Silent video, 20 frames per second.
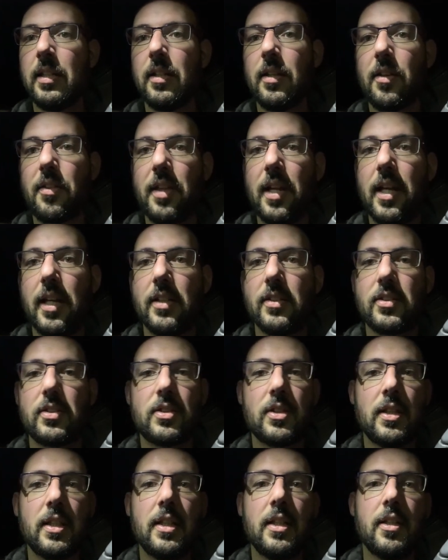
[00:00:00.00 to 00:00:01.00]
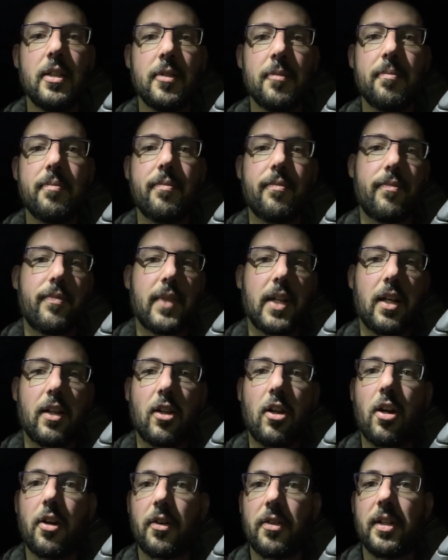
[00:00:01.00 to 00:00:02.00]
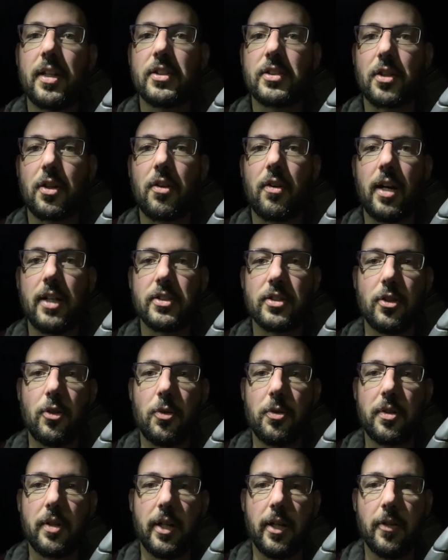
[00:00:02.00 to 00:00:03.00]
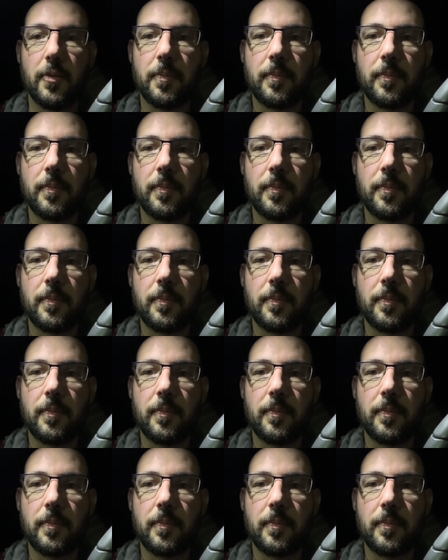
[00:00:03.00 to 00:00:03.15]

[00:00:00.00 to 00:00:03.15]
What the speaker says: things. A lot of things are Horizon owned now.